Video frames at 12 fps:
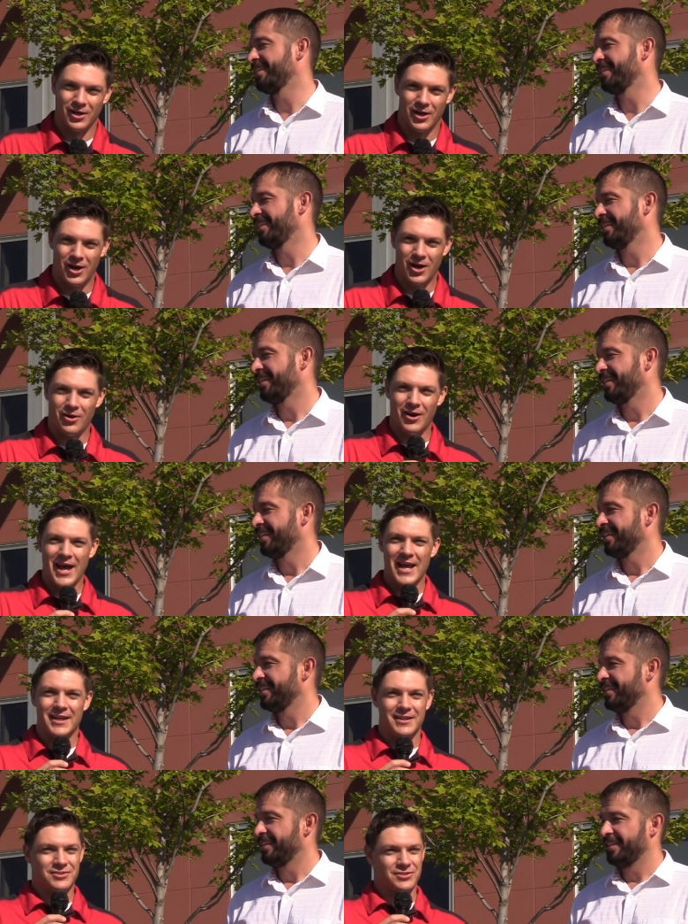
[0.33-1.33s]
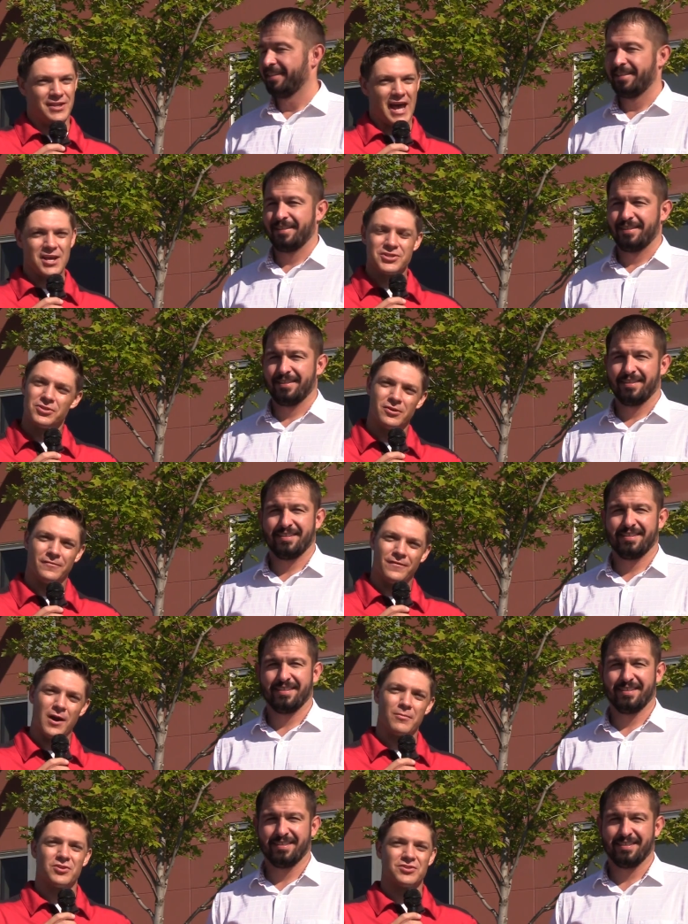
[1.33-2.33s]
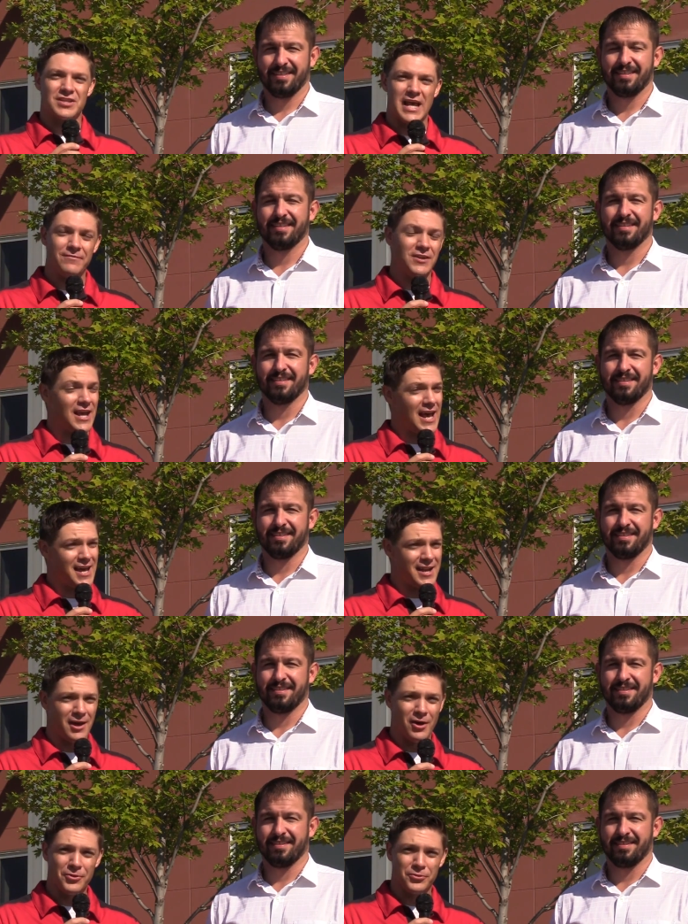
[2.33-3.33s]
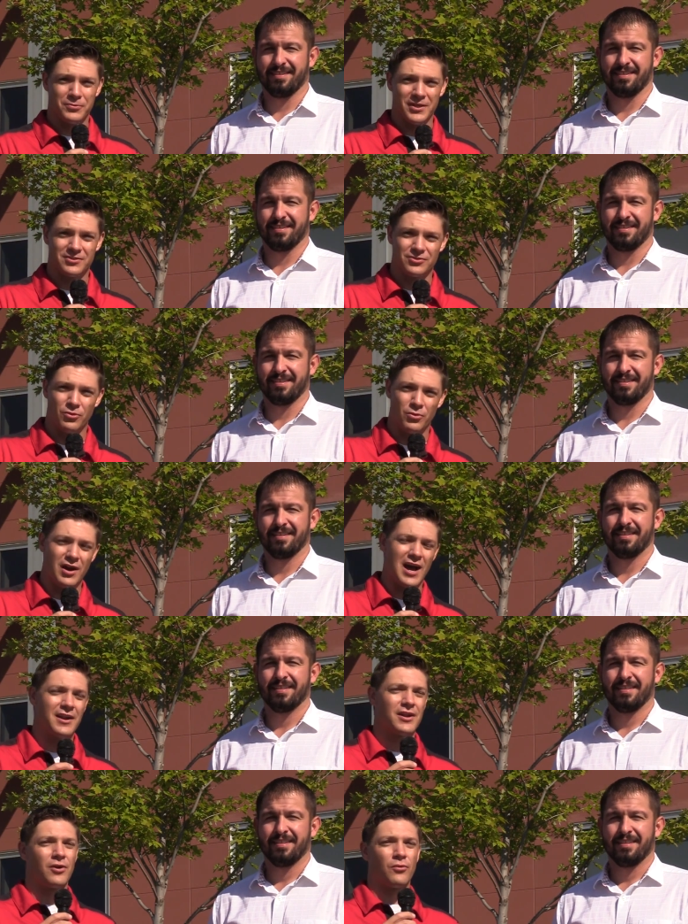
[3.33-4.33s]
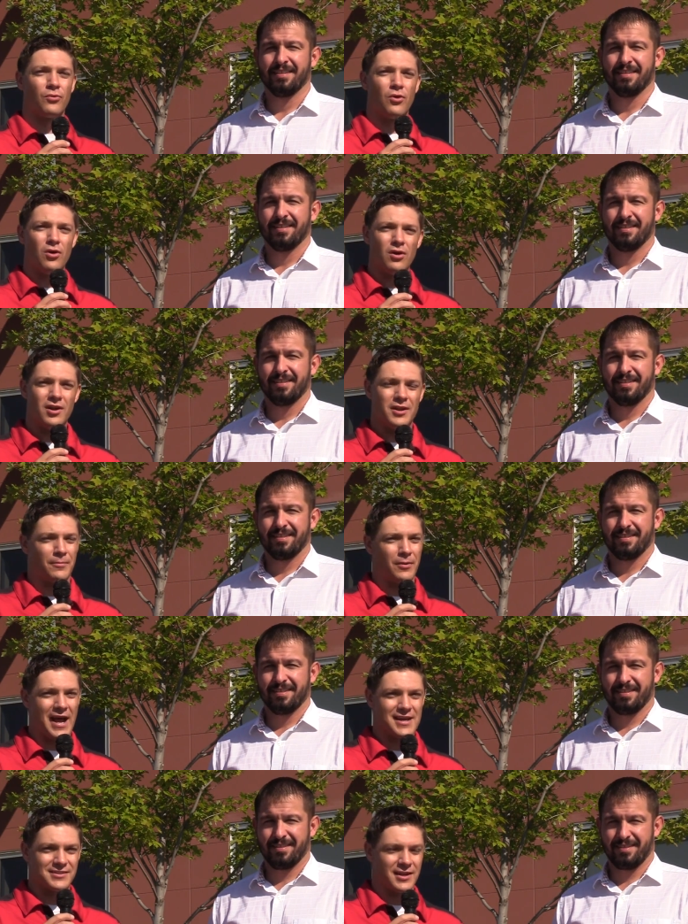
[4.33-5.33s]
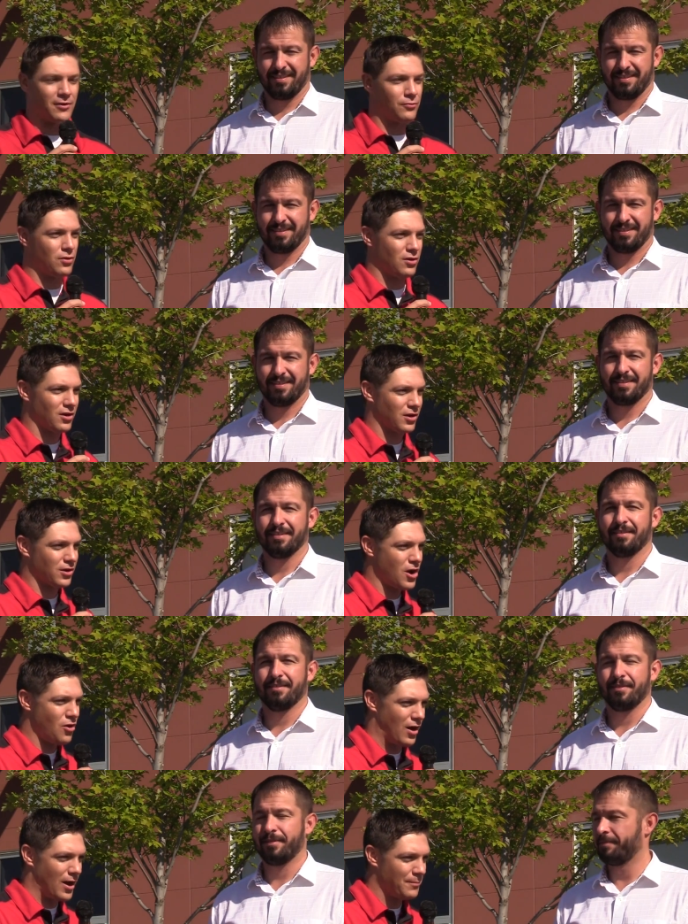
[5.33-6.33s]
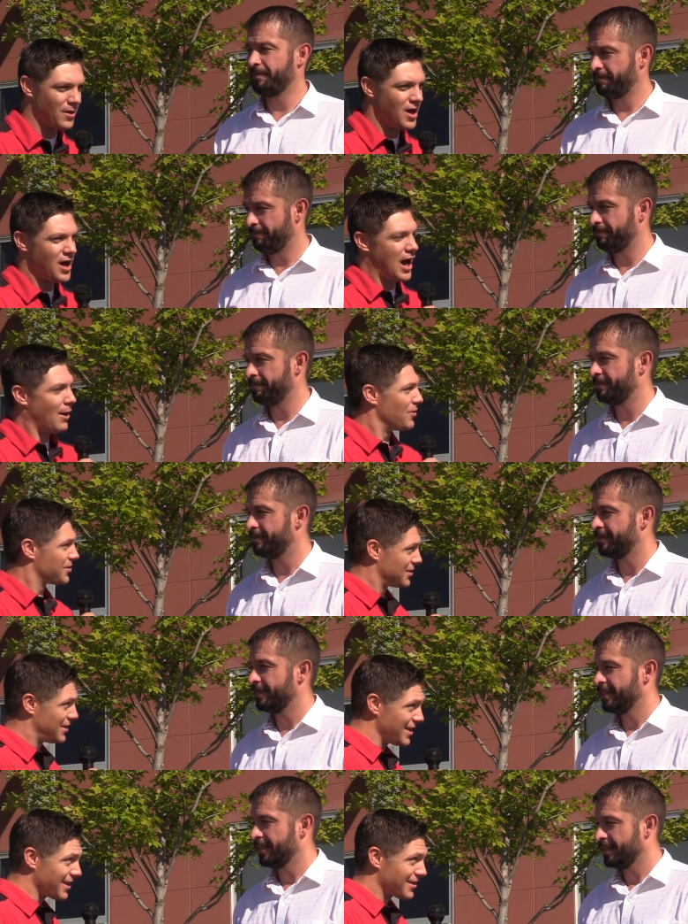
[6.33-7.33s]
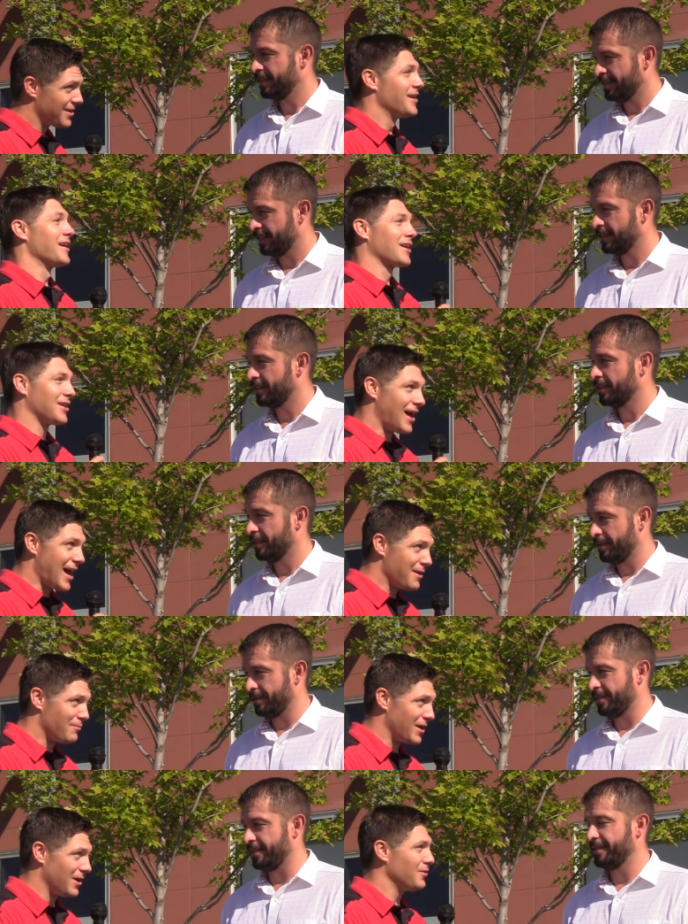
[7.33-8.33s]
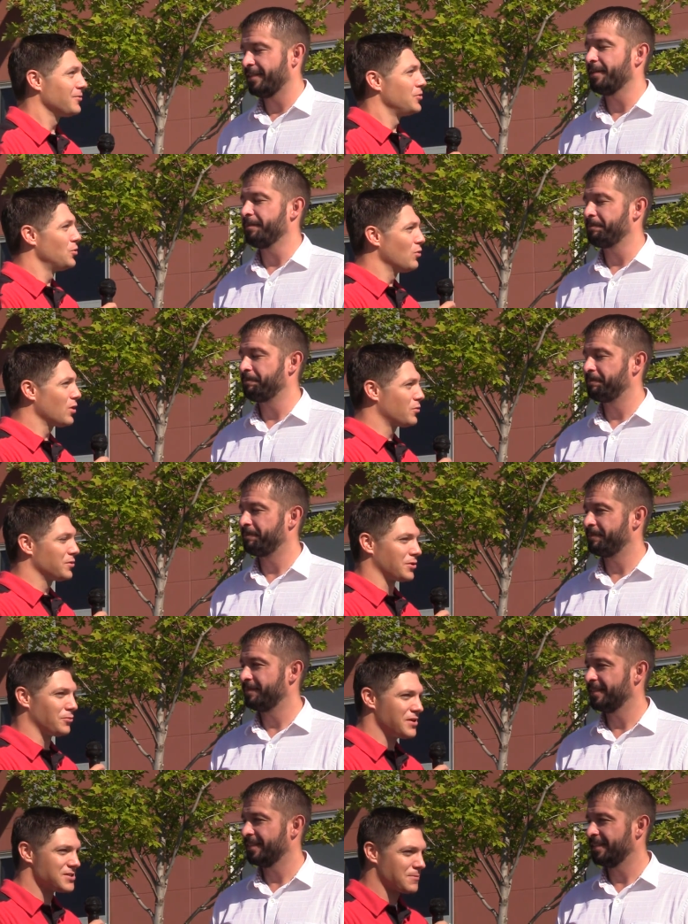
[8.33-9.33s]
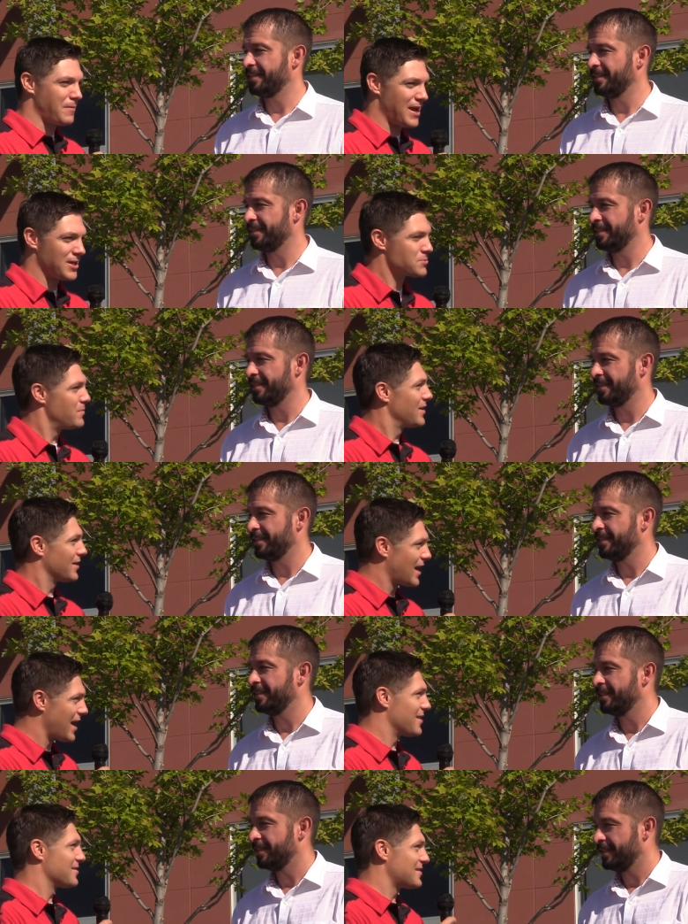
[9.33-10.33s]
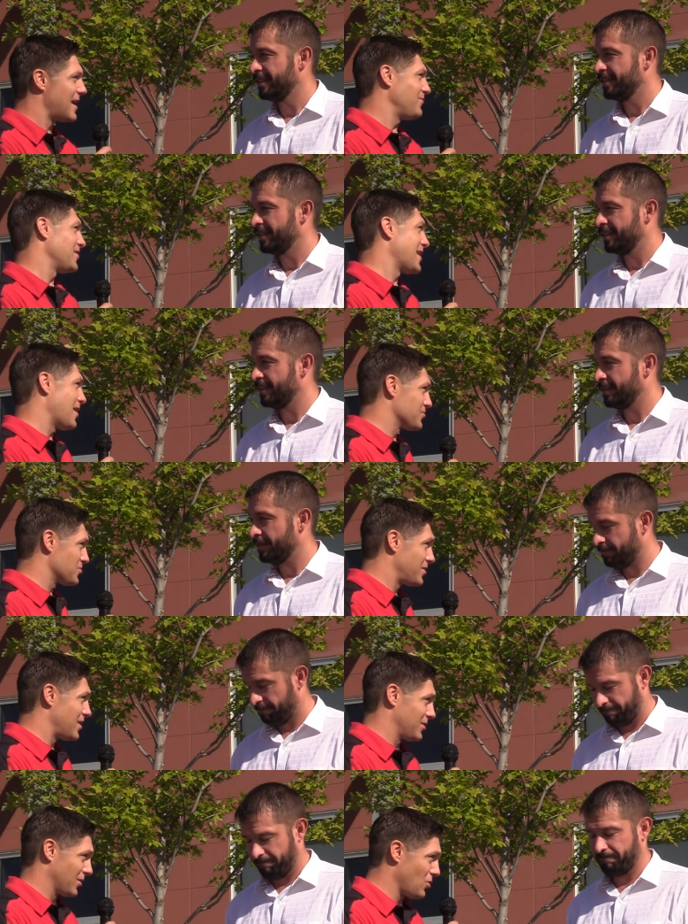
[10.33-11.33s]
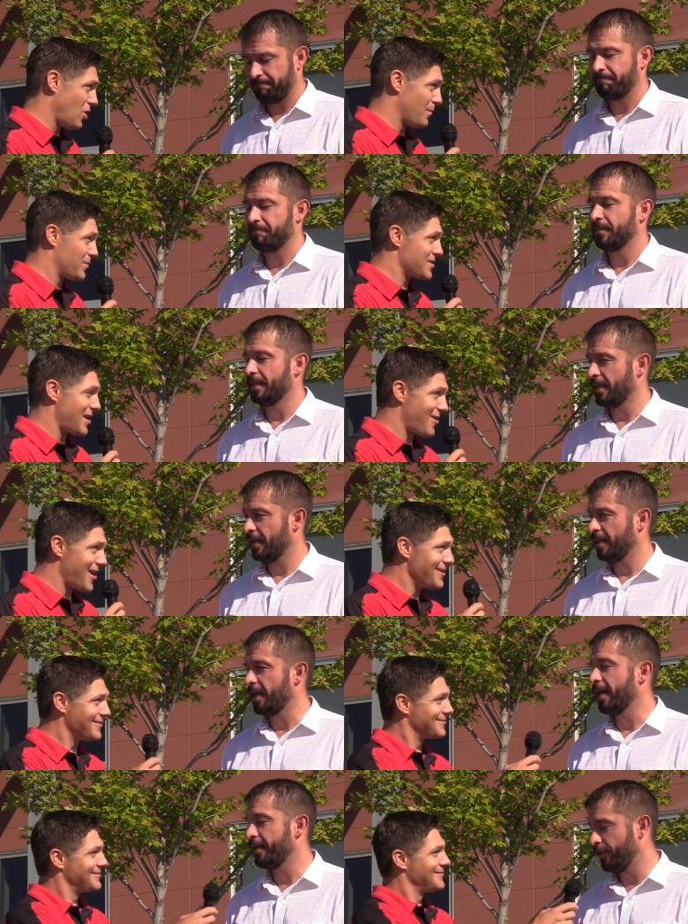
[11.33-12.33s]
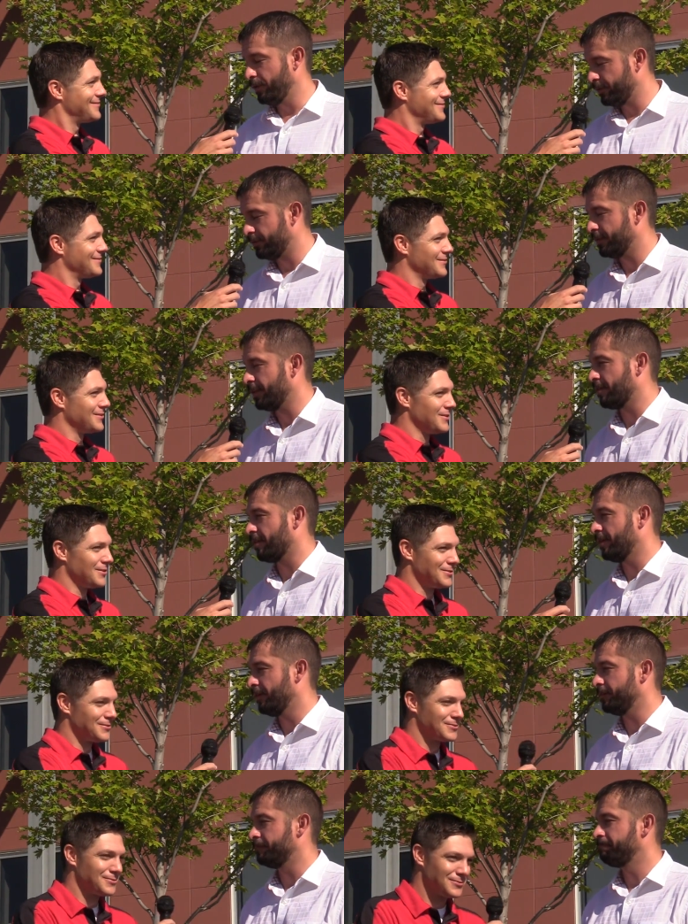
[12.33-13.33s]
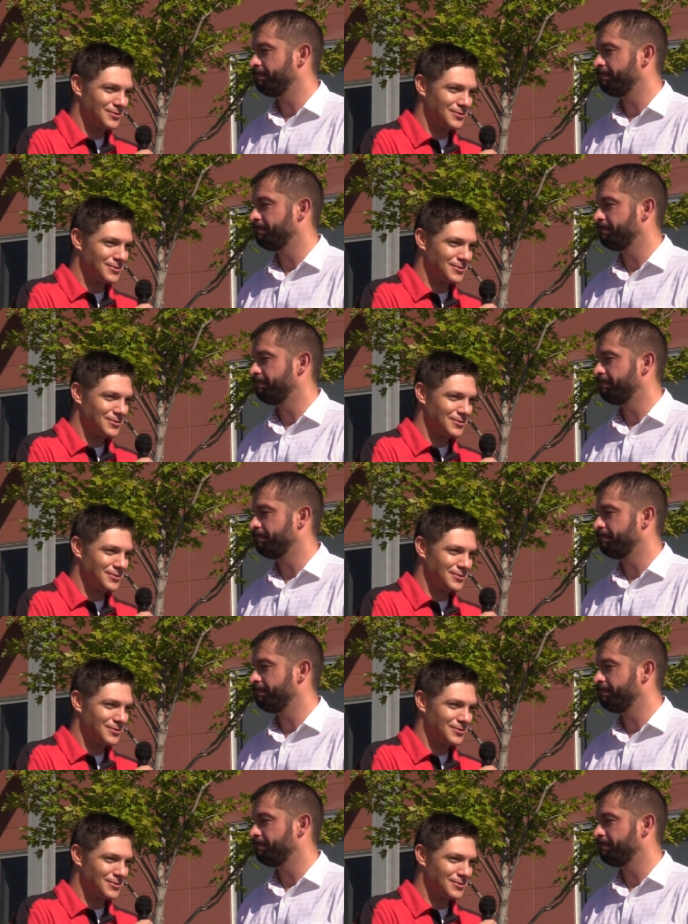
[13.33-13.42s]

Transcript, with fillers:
Speaker 1: All right, it's National Farmers Safety and Health Week, so we're out at Aurora, Nebraska at Aurora Co-op. I'm with Nick Kleinbell. You work with the risk management and kind of the safety council here at the co-op, is that right? I do. Yes, I do.